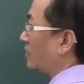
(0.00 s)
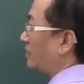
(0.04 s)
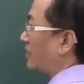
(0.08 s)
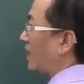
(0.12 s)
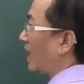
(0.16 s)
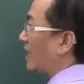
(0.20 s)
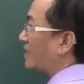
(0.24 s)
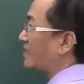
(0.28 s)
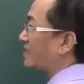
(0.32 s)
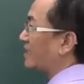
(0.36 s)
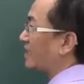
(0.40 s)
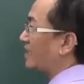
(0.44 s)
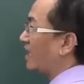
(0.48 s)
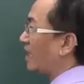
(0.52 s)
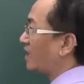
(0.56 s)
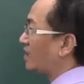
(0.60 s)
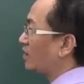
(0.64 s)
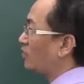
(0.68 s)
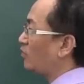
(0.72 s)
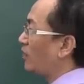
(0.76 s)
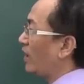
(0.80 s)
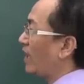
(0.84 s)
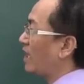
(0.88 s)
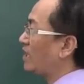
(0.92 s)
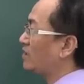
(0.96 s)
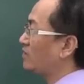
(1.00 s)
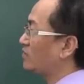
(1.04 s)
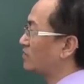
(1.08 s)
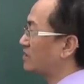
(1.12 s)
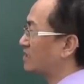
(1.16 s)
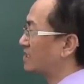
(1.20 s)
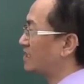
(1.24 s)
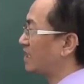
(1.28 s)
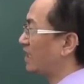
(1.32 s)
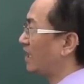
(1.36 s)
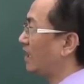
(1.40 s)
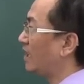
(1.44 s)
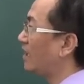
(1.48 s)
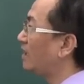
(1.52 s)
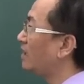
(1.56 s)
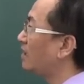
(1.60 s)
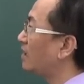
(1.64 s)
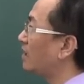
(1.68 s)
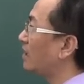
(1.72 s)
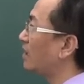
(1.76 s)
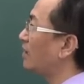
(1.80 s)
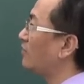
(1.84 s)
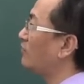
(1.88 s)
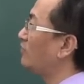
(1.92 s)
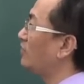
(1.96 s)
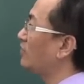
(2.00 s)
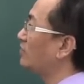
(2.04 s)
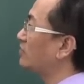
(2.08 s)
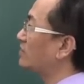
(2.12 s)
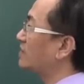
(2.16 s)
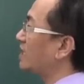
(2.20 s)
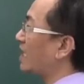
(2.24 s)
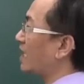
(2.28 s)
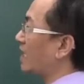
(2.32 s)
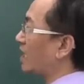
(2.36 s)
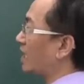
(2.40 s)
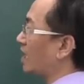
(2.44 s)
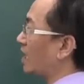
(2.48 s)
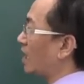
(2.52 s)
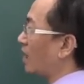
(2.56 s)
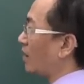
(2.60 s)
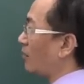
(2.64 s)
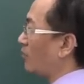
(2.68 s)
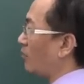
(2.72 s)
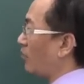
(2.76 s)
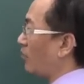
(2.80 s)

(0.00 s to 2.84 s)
There is another way to see it. If you take a